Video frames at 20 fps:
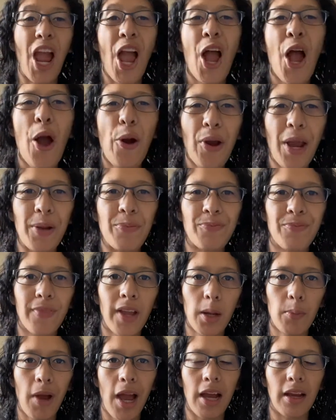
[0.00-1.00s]
Okay, I'm
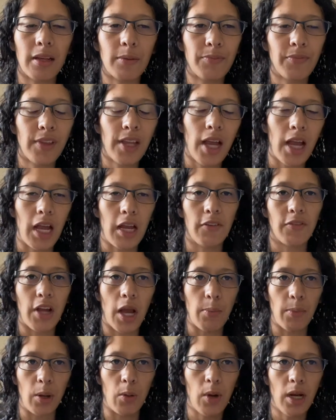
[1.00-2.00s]
back. I've got
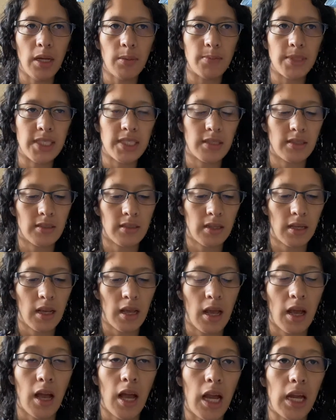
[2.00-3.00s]
my wipes,
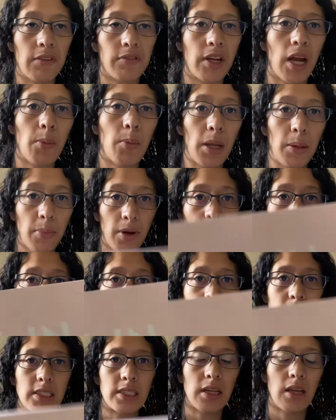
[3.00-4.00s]
I've got my
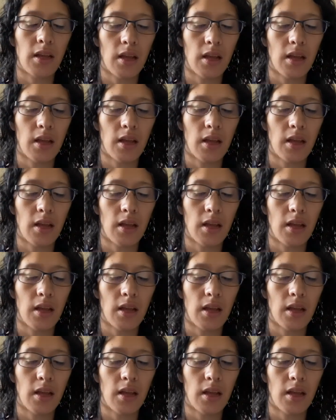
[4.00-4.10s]
box.